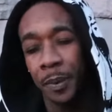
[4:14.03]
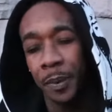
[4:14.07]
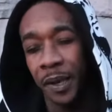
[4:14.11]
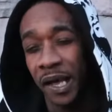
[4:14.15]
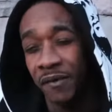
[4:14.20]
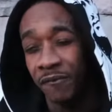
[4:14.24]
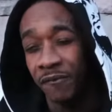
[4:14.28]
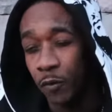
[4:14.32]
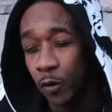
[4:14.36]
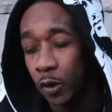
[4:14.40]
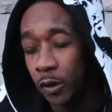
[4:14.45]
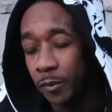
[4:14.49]

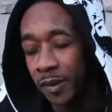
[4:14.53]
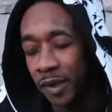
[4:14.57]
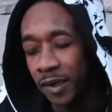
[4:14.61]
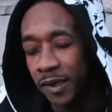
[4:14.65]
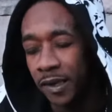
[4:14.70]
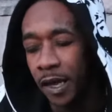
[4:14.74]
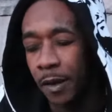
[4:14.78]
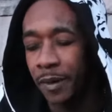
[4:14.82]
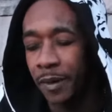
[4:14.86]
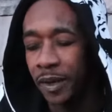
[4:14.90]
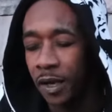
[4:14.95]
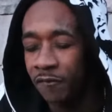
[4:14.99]
platforms.
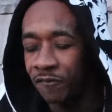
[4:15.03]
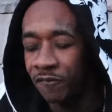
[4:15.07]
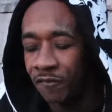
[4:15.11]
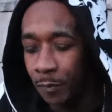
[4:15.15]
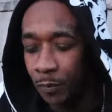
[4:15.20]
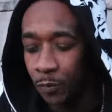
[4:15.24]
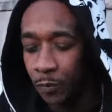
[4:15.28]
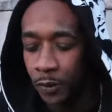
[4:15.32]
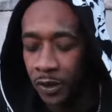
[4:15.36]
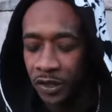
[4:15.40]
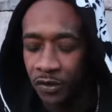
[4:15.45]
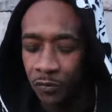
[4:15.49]
It's coming out
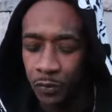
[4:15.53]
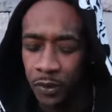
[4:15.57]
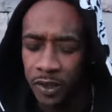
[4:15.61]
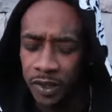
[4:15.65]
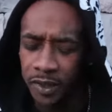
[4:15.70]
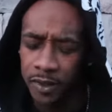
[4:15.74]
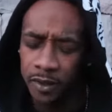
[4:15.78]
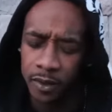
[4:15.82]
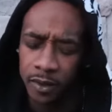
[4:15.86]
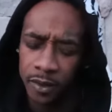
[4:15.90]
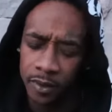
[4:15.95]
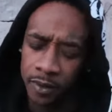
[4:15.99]
February
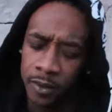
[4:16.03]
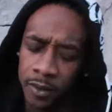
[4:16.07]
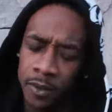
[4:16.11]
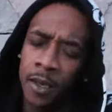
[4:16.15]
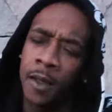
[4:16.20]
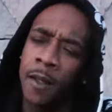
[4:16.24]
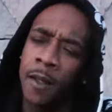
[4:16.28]
26th.